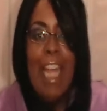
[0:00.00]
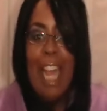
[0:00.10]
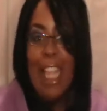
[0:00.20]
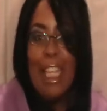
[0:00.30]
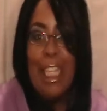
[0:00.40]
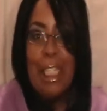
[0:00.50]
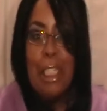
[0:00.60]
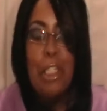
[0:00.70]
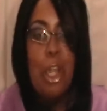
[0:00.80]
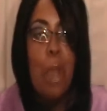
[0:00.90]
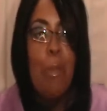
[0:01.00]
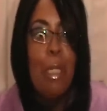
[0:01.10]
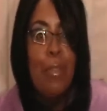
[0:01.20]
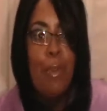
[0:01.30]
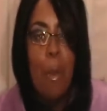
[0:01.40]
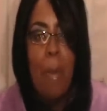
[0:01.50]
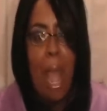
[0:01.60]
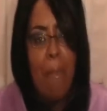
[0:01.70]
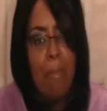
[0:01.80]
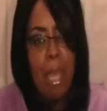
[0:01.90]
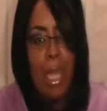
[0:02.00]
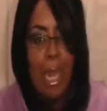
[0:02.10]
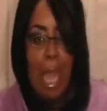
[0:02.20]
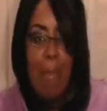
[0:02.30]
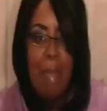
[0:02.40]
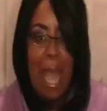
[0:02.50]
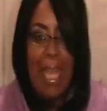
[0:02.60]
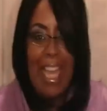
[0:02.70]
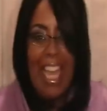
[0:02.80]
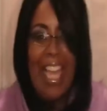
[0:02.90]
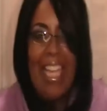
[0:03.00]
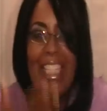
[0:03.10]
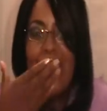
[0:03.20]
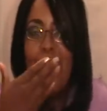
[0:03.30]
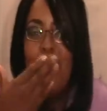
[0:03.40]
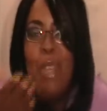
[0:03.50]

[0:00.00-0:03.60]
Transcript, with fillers: Now this installment is for my men and my kings,